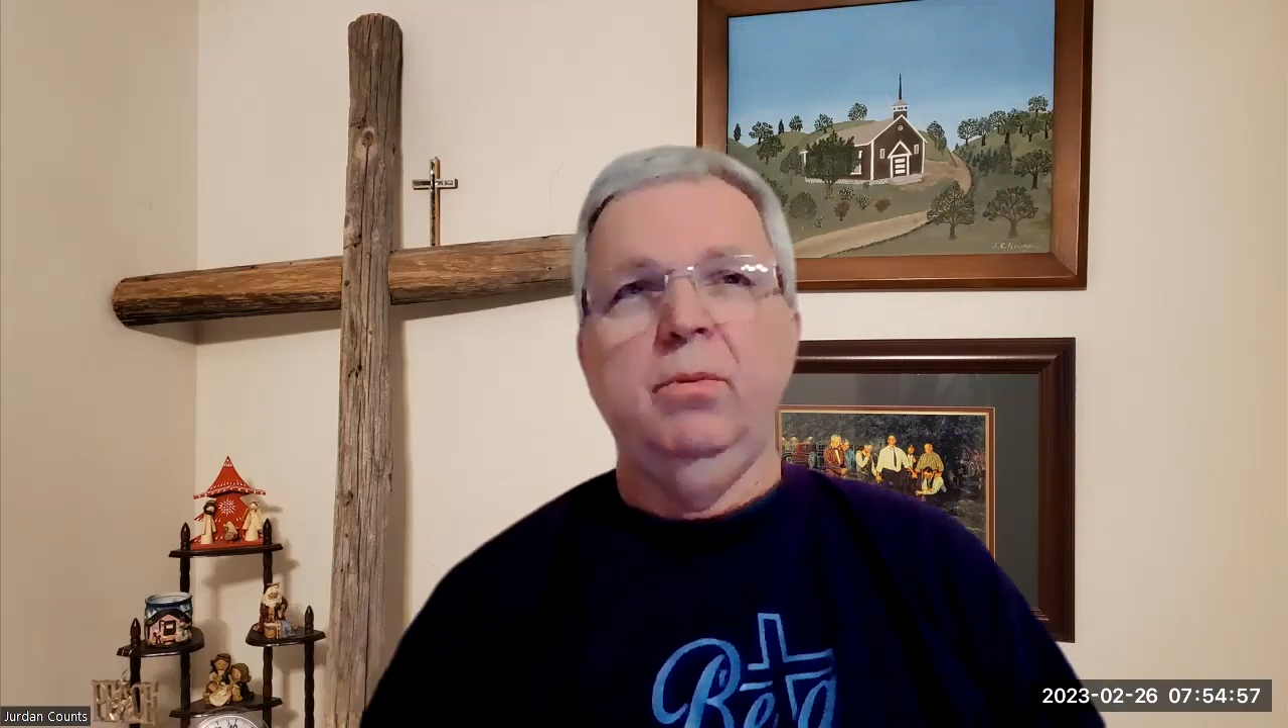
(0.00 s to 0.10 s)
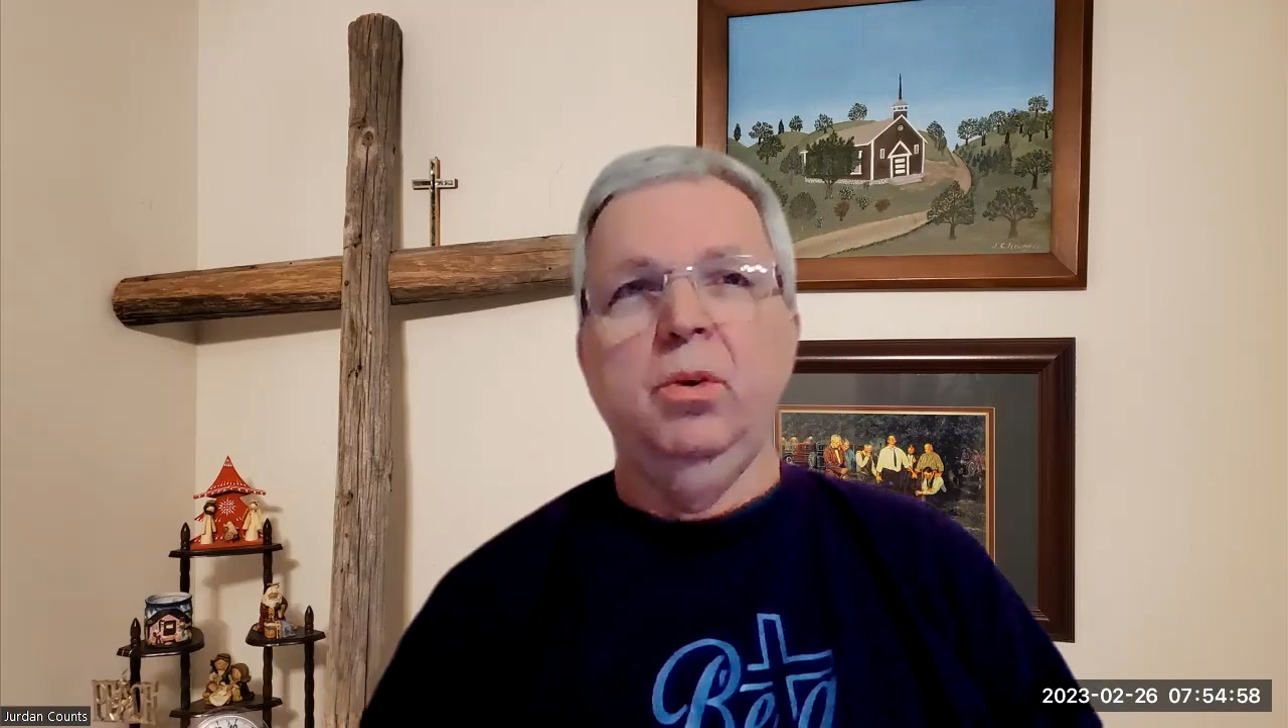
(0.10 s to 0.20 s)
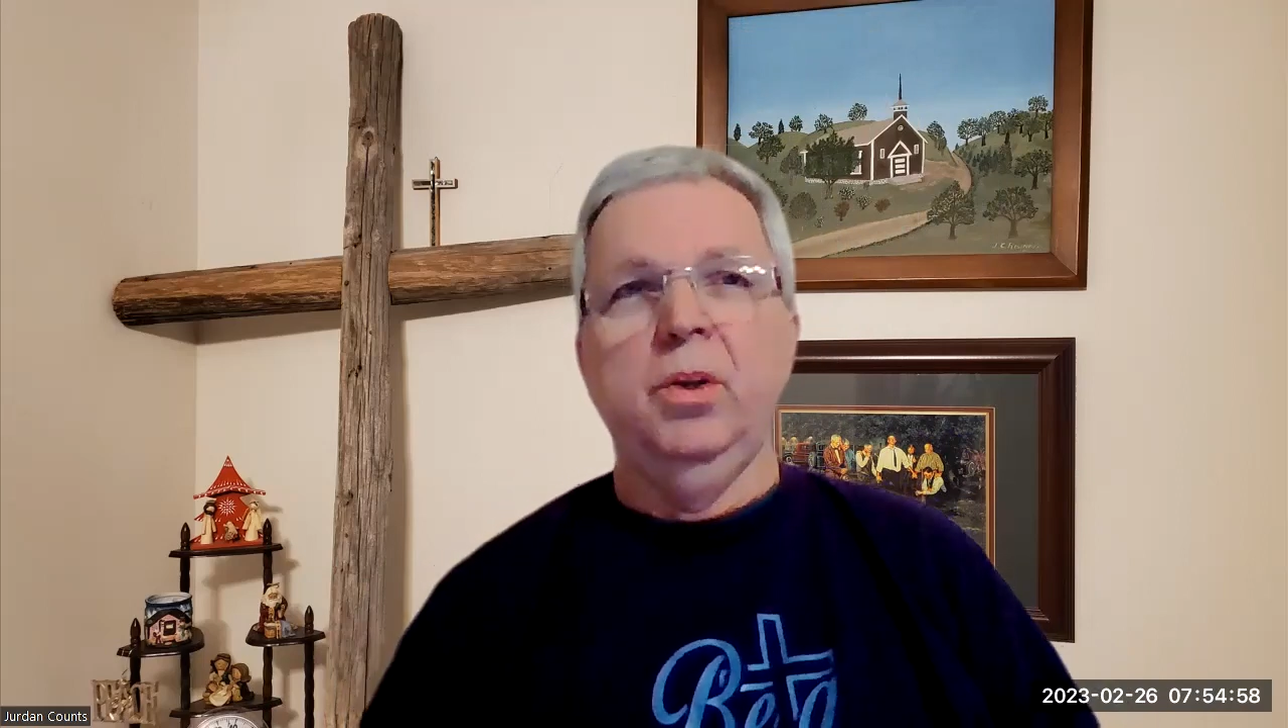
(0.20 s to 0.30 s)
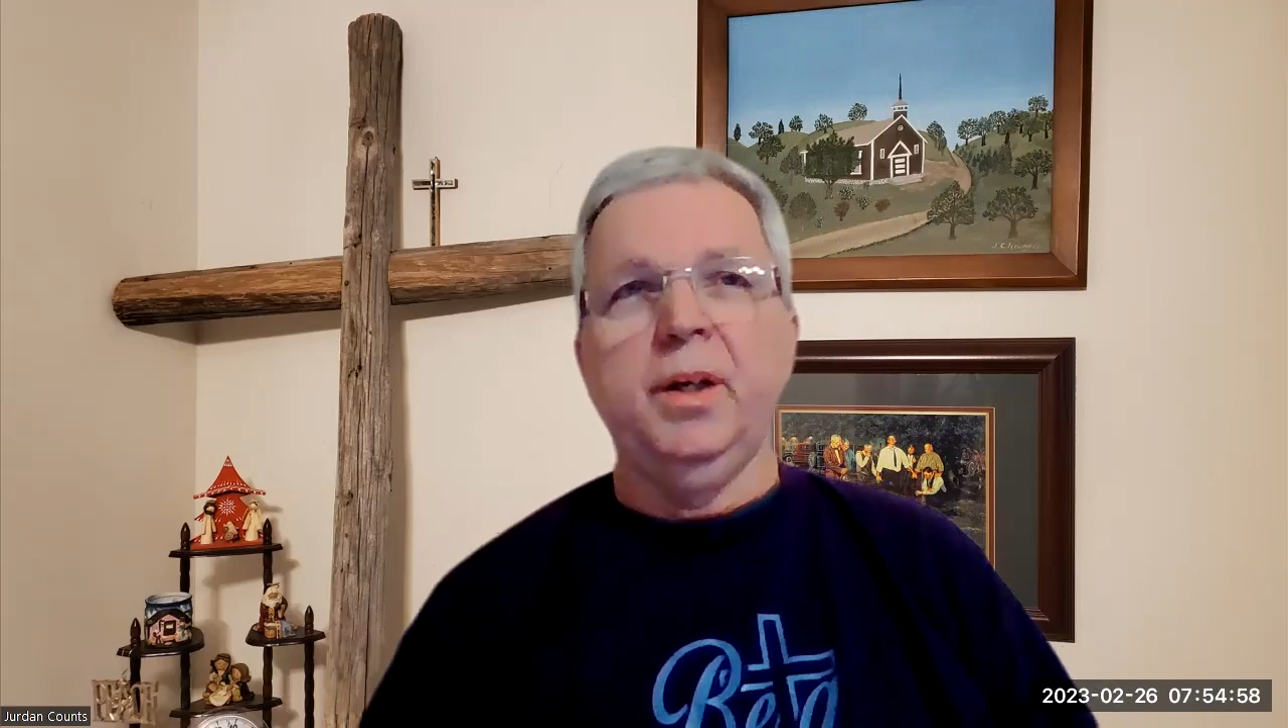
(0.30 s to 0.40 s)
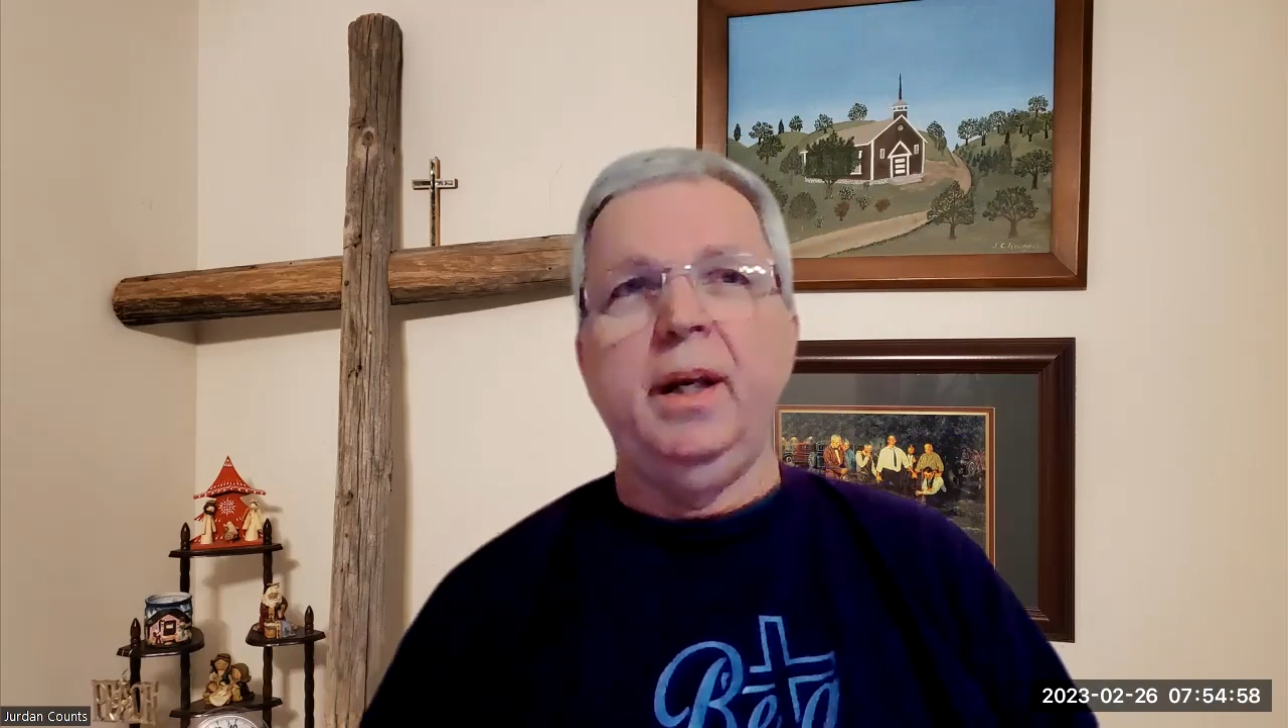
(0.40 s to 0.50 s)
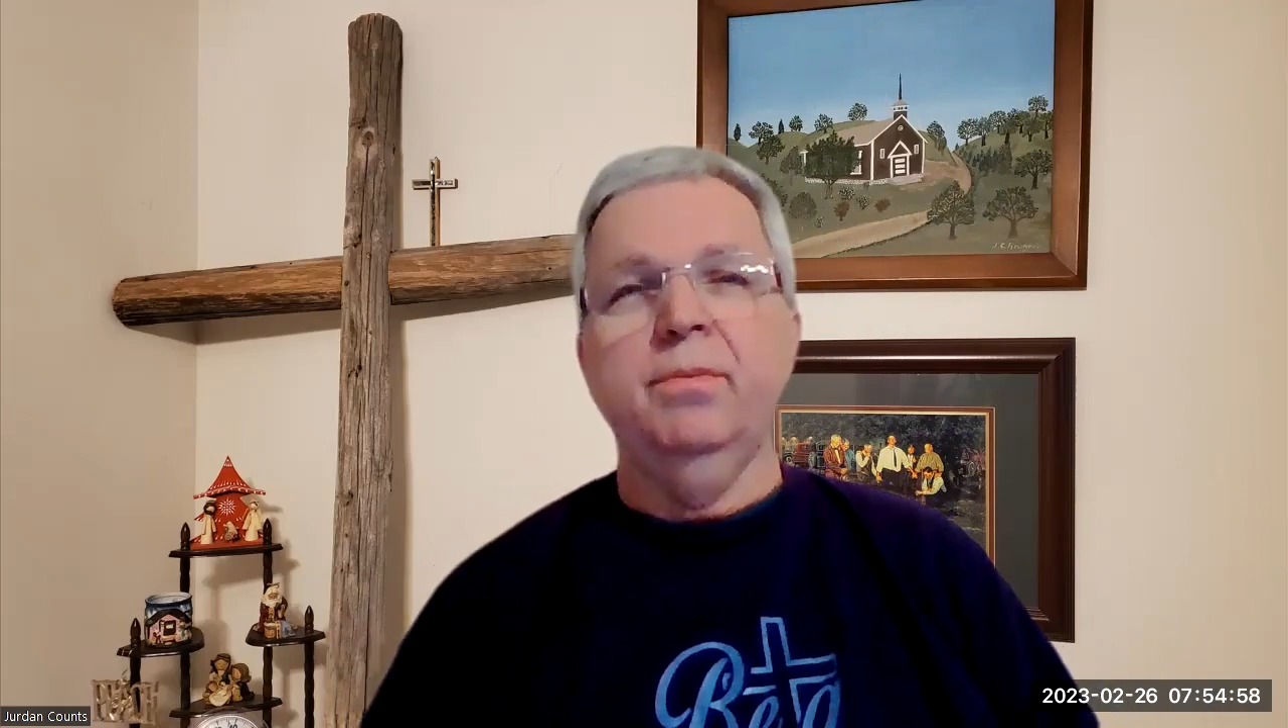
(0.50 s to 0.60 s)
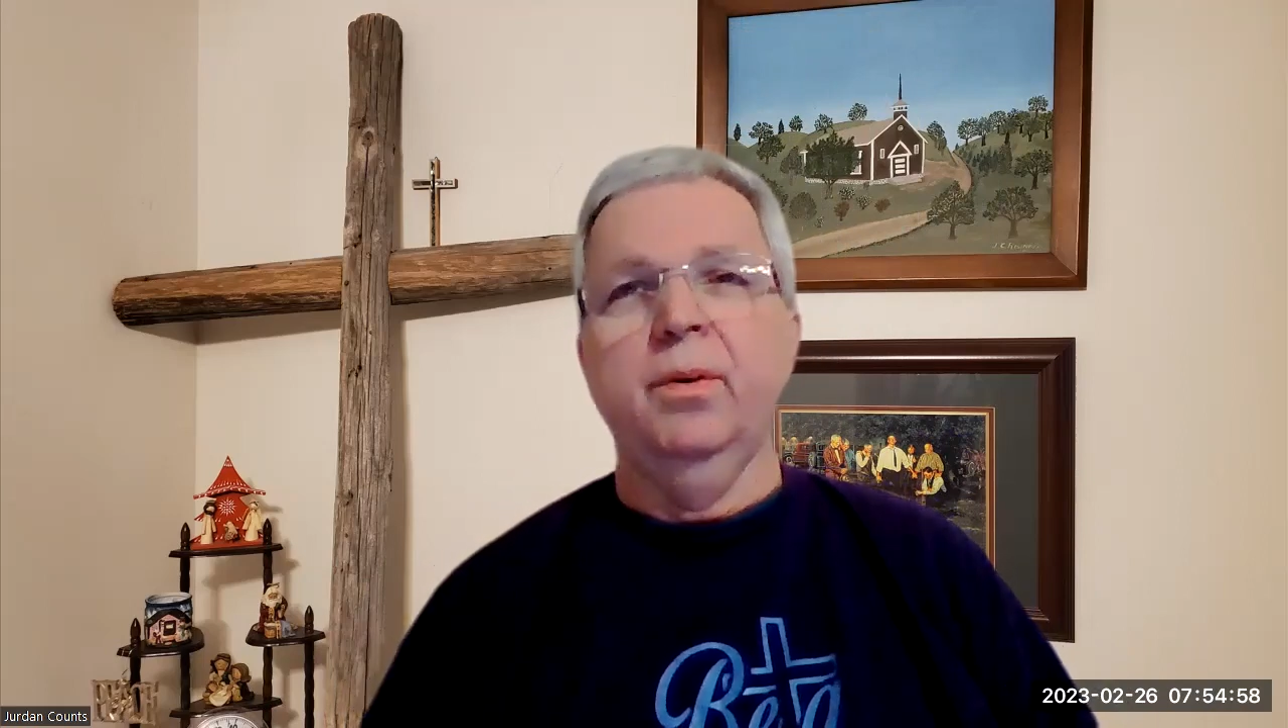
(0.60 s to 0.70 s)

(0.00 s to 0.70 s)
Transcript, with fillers: They were looking